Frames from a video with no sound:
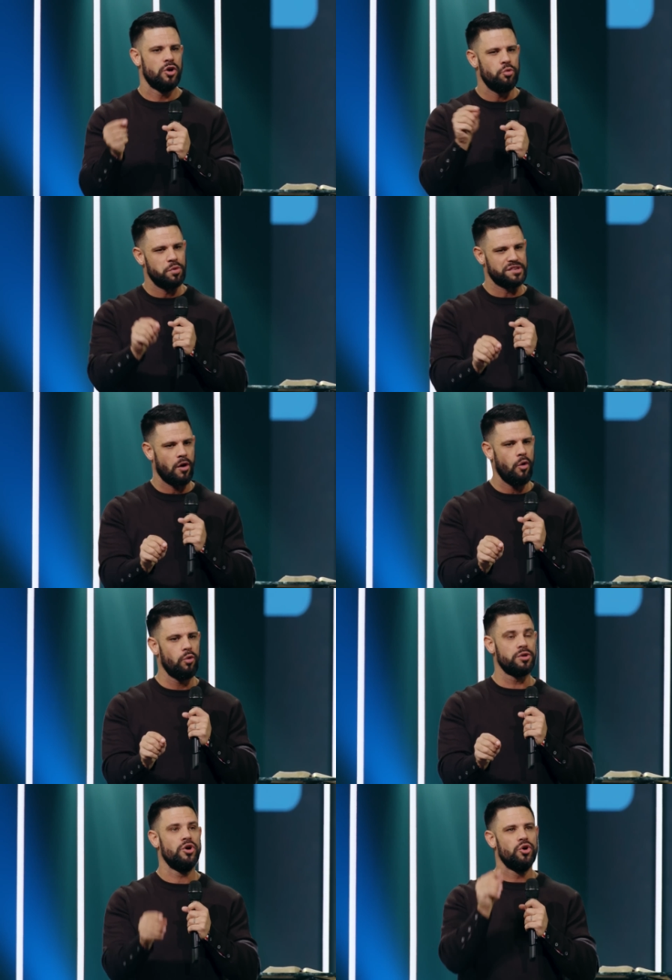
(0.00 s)
who was
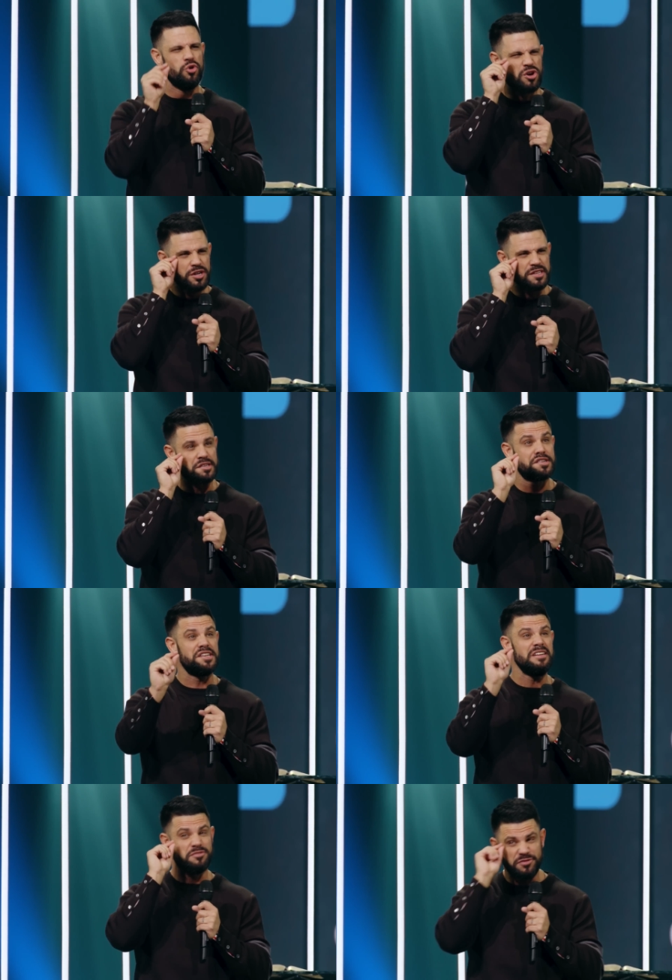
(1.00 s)
old, who couldn't
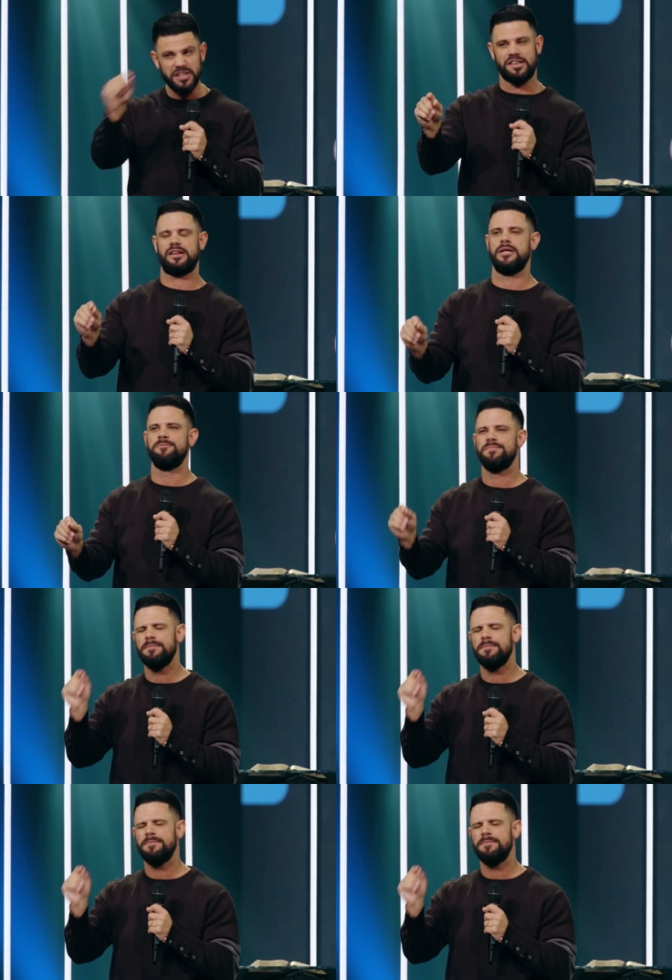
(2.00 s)
see physically,